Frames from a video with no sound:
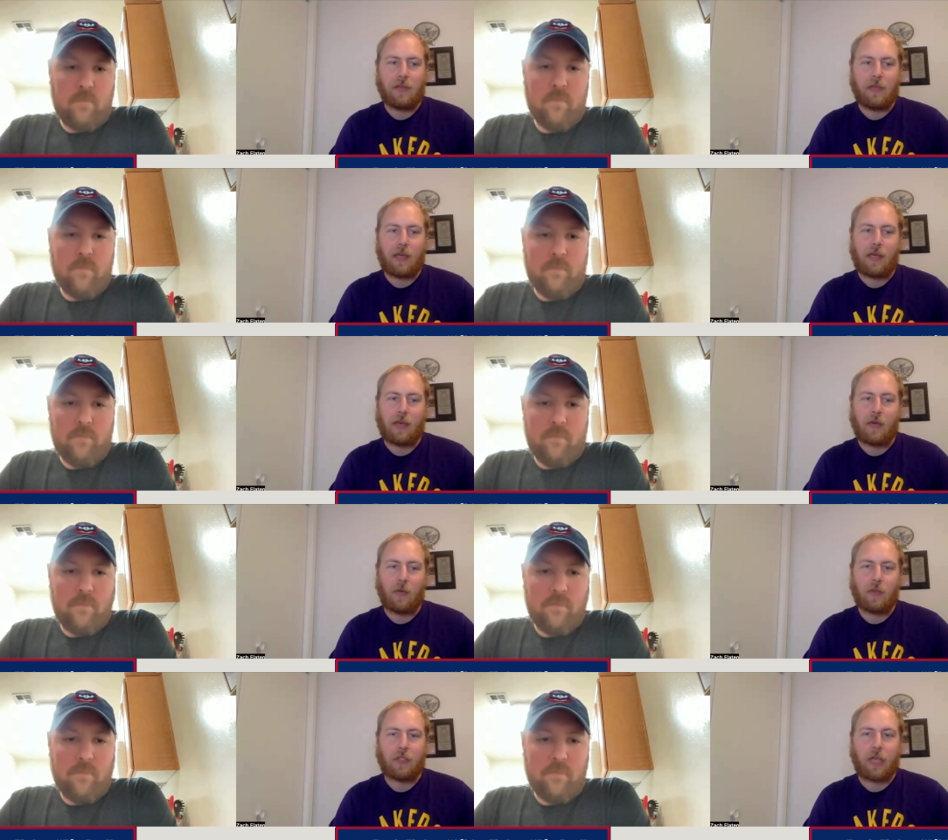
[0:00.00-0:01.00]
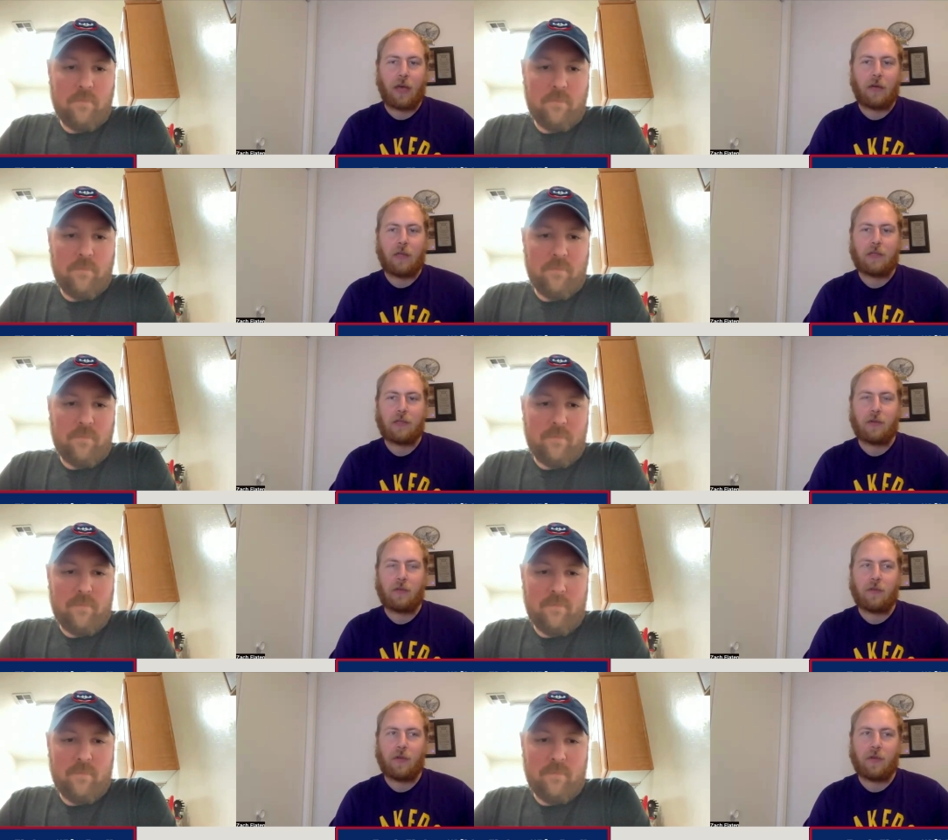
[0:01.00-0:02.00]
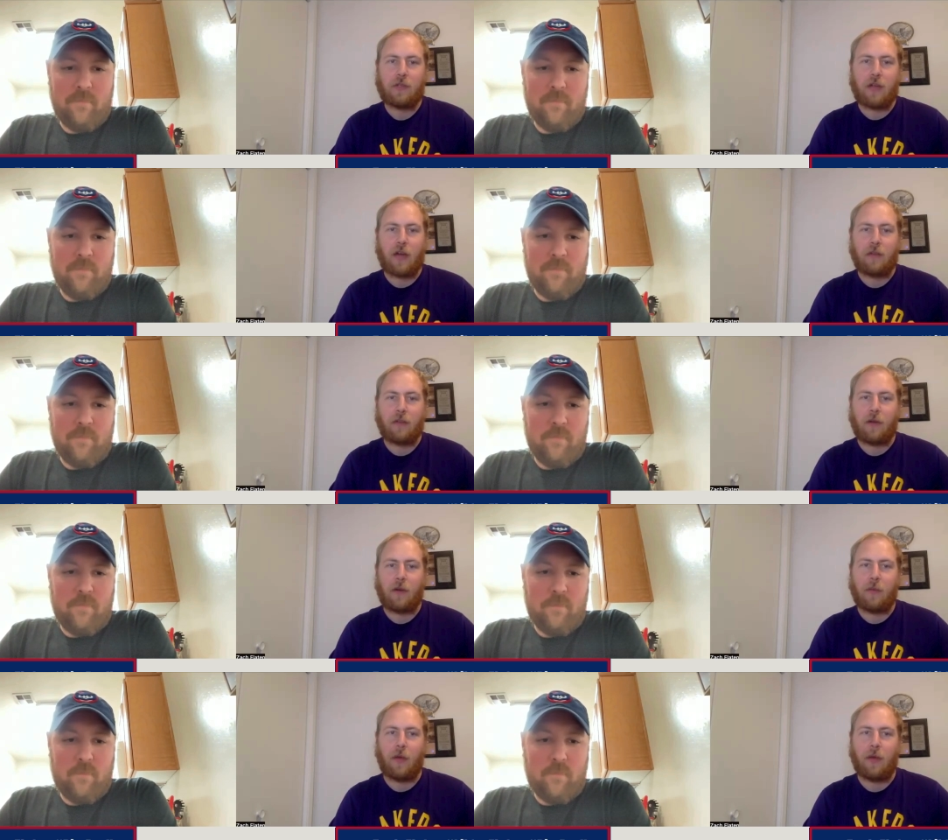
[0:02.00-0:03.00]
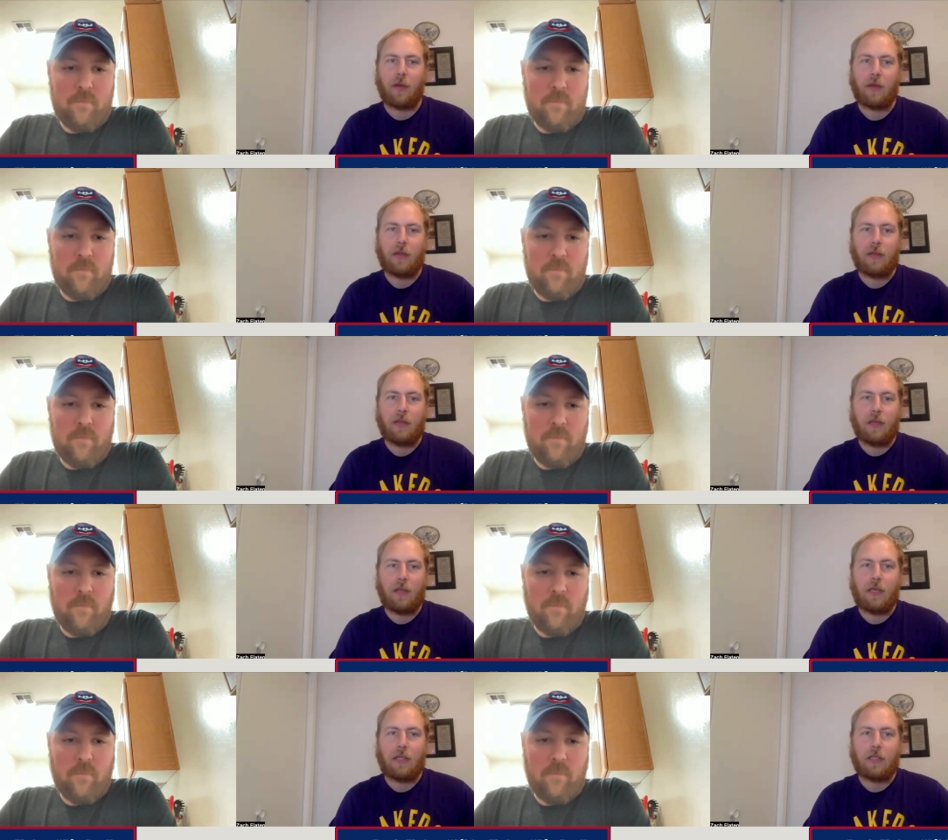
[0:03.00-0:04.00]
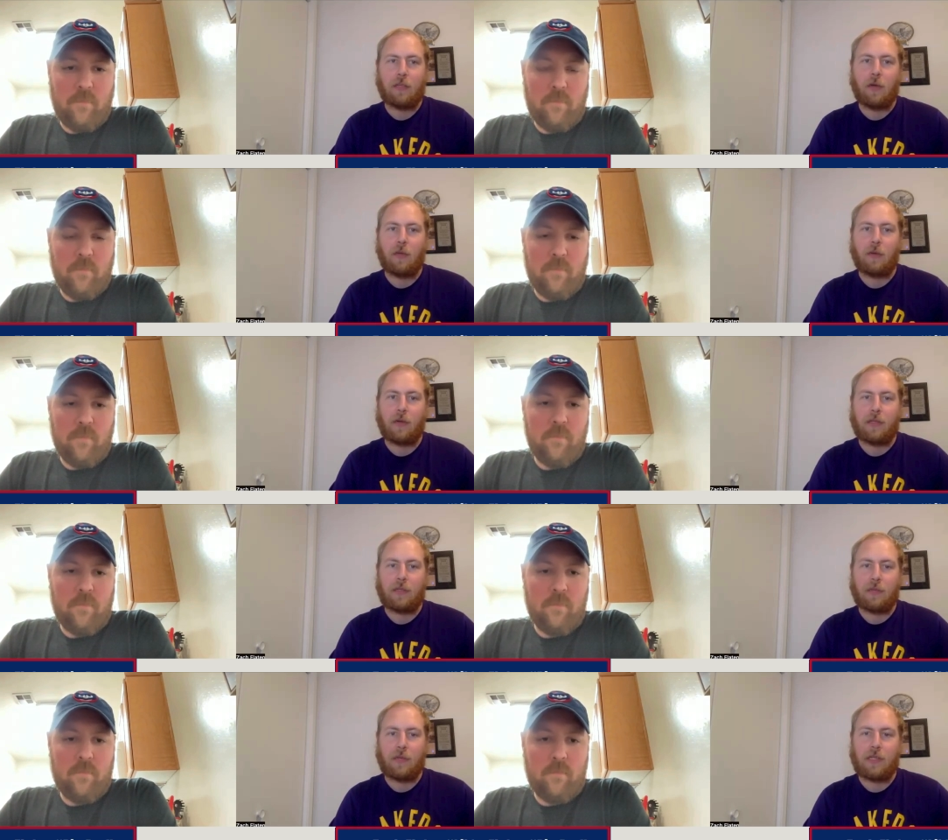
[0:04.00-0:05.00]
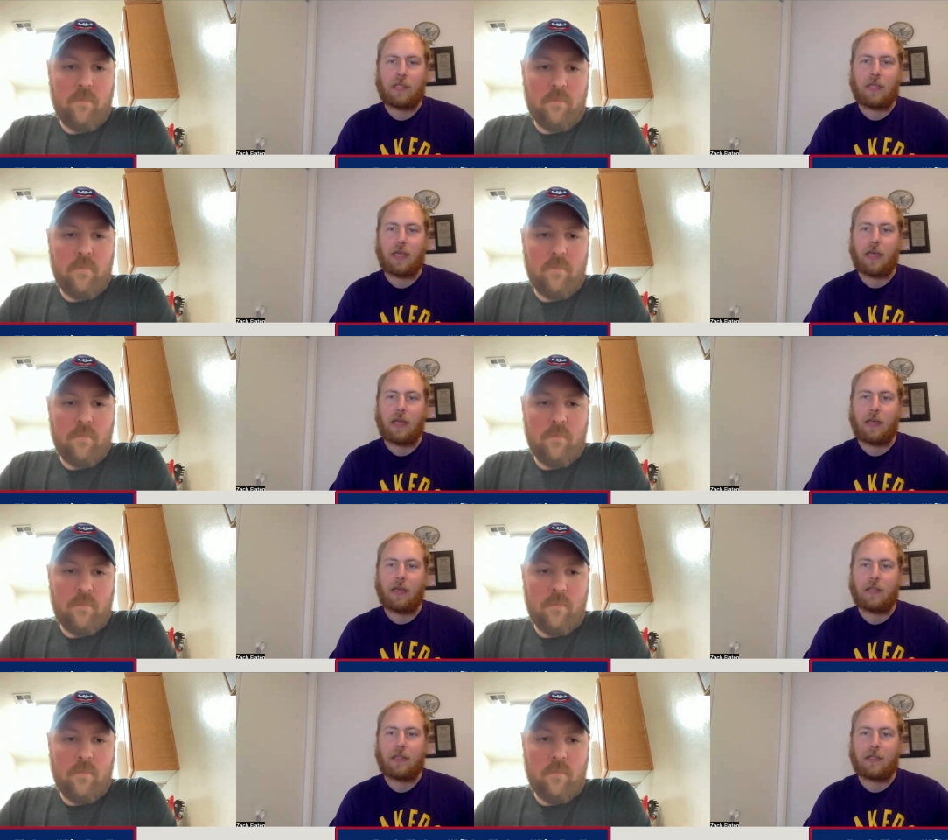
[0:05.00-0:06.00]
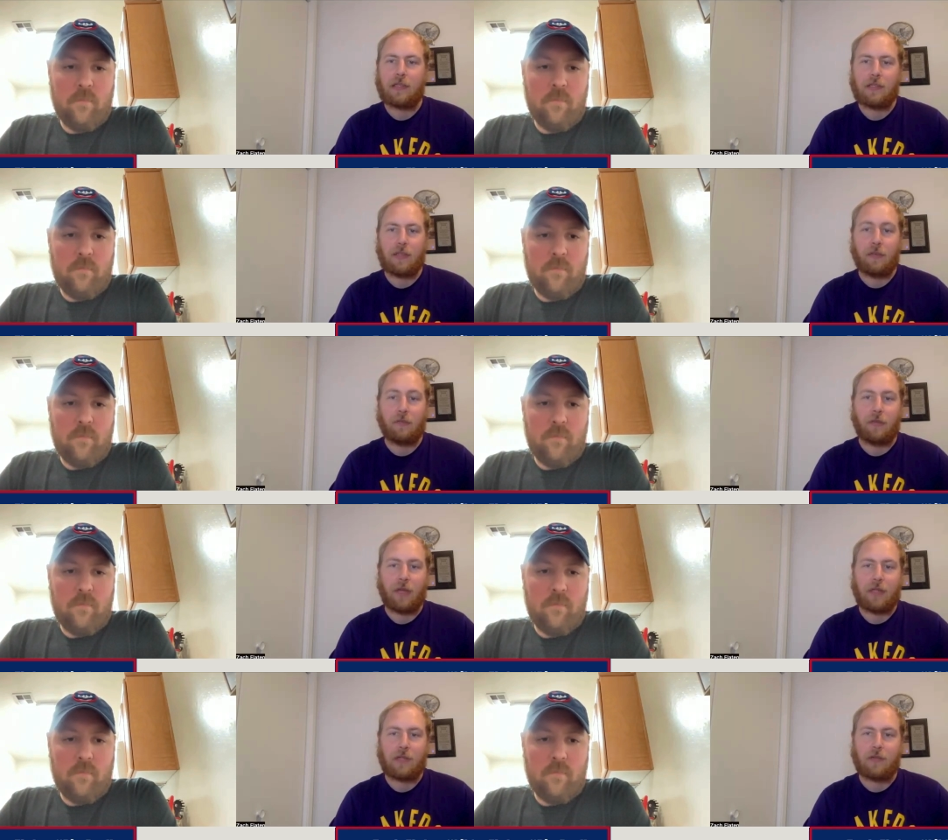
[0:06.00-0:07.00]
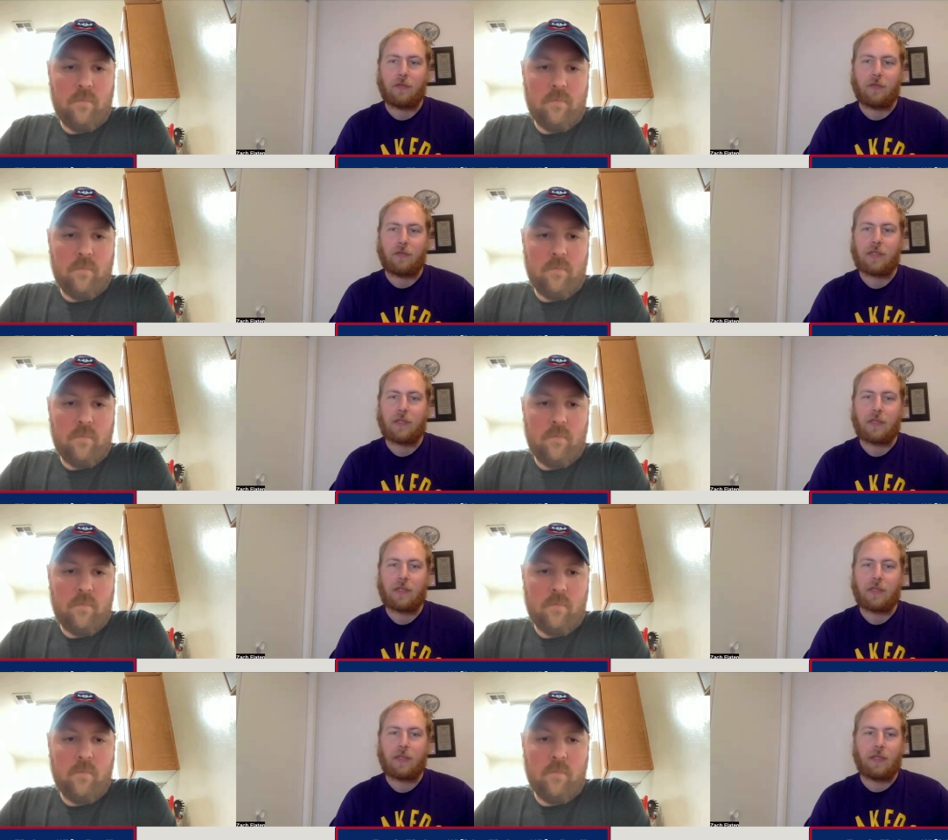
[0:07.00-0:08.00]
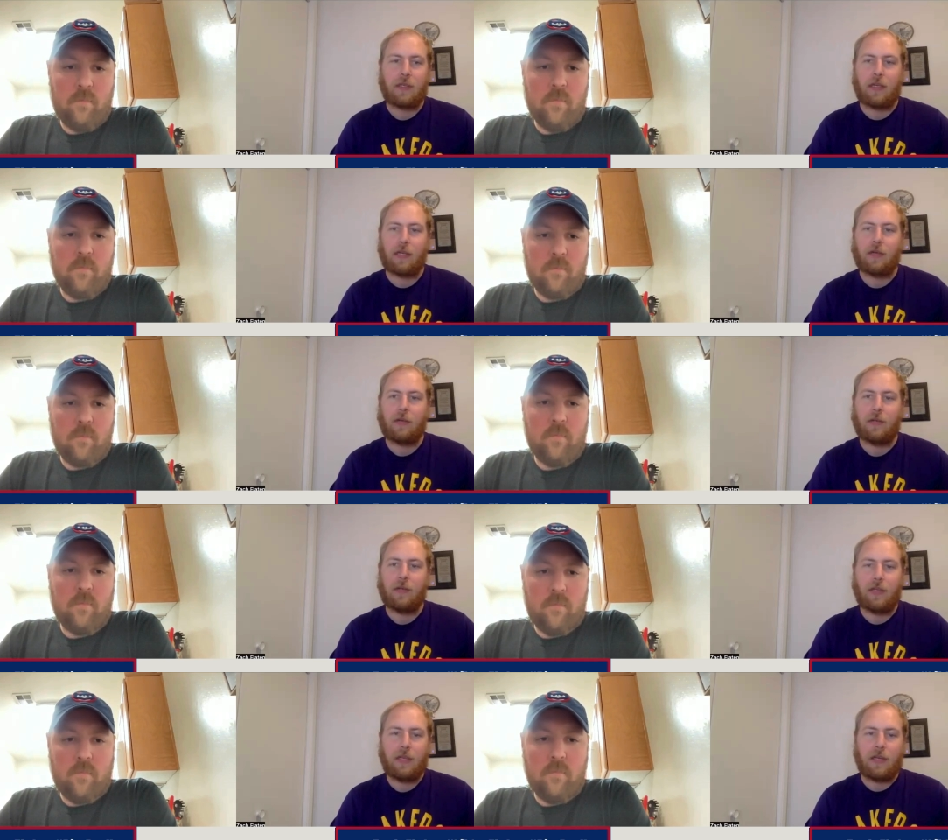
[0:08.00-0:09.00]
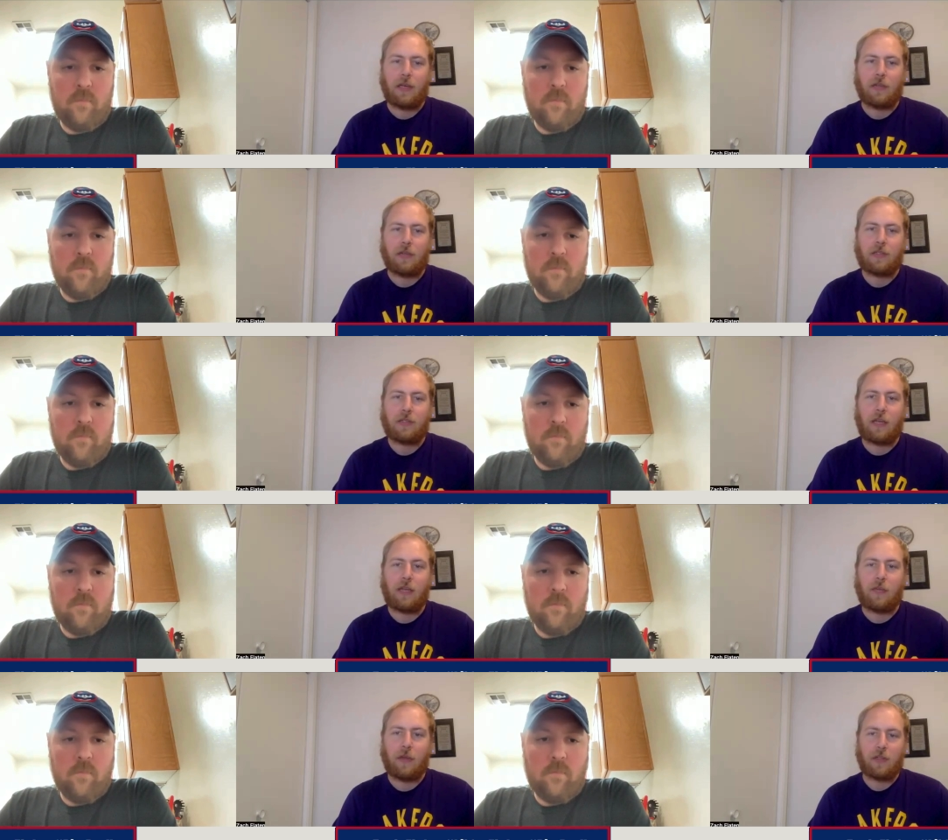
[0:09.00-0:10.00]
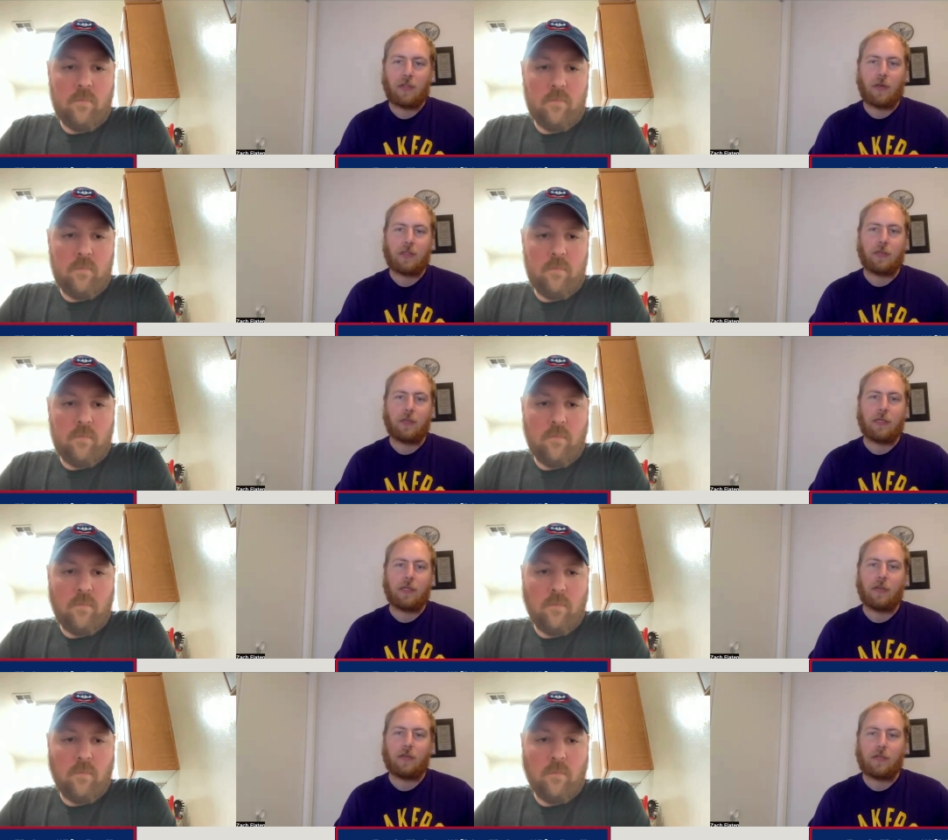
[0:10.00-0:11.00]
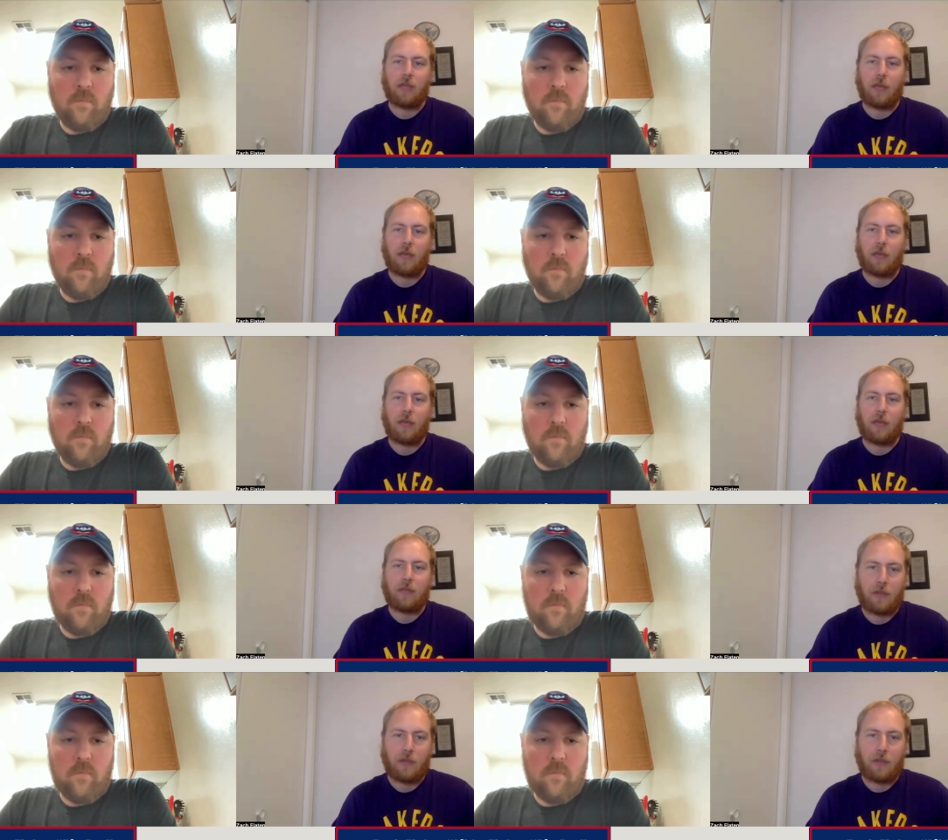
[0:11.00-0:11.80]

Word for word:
Speaker 1: and Orange County. Sort of there is traffic there, but you get to the ballpark, it's pretty easy to get in. It's it's on a flat surface is on the hill. Dodger Stadium. I think Shohei's going to be getting to those game times at